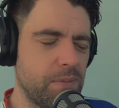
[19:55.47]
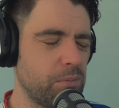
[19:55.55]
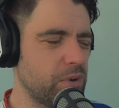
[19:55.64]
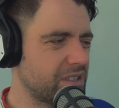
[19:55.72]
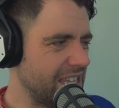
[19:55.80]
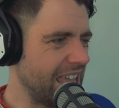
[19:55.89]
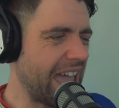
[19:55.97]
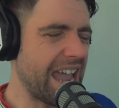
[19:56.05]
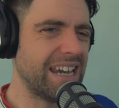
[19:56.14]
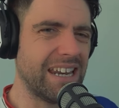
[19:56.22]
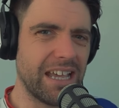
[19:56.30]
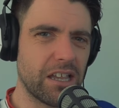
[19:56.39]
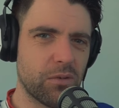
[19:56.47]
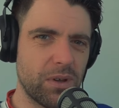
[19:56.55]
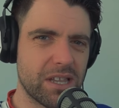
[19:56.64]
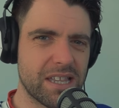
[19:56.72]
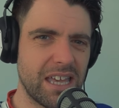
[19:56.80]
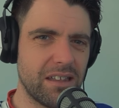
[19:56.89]
But with the endings, we're
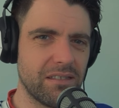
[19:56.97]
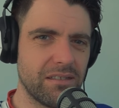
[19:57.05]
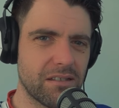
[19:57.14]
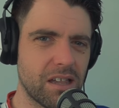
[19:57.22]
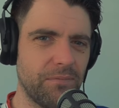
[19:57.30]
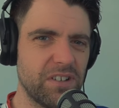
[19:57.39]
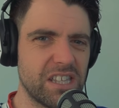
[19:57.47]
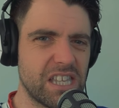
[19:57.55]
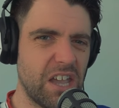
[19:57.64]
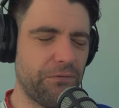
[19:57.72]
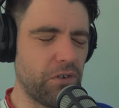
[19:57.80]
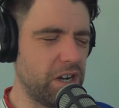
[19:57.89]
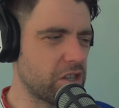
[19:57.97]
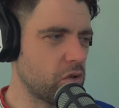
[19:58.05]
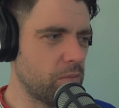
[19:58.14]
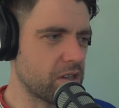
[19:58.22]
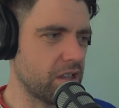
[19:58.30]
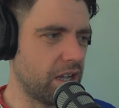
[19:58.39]
seeing something different. It's
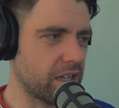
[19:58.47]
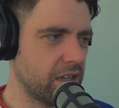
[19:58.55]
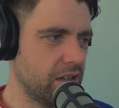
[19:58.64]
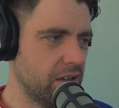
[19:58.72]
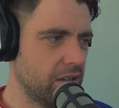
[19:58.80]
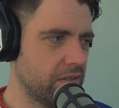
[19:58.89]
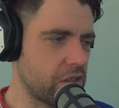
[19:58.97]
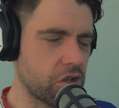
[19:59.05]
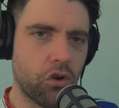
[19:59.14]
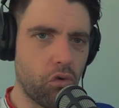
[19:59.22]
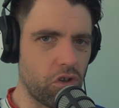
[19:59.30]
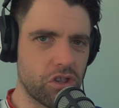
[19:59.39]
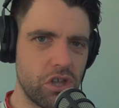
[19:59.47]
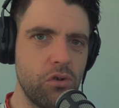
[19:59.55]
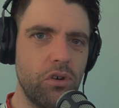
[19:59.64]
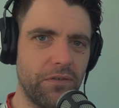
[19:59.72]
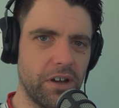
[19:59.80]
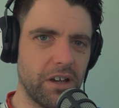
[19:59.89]
almost like there's a cross
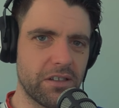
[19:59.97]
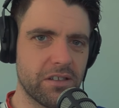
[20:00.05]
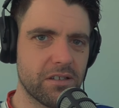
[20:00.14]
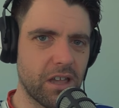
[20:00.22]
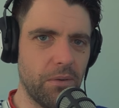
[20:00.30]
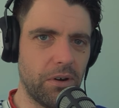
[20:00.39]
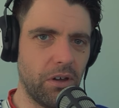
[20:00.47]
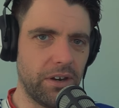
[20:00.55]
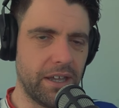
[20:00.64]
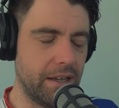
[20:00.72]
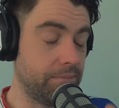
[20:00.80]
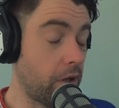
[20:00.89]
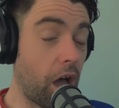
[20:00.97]
universe going on here.